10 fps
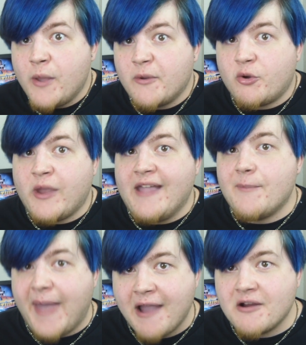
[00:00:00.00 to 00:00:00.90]
we would create
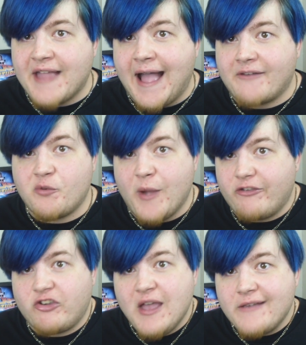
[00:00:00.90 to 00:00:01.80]
a paradox,
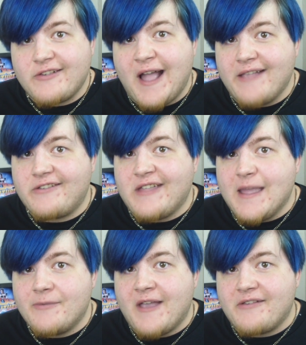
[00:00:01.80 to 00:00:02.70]
which science
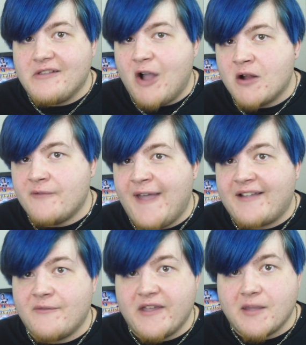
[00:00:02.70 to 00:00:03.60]
deems as an
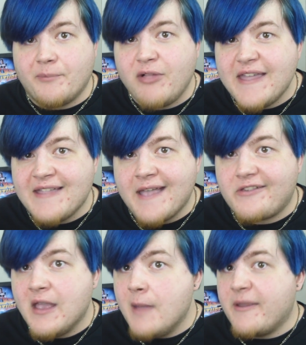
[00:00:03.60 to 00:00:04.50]
artifact of
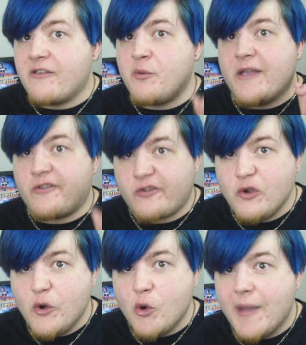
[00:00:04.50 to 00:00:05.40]
incompleteness because we
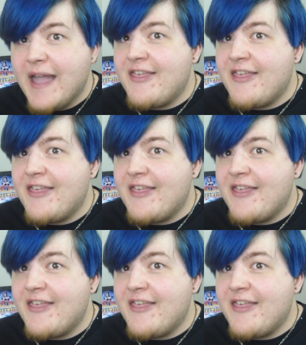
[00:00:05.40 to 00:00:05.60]
assume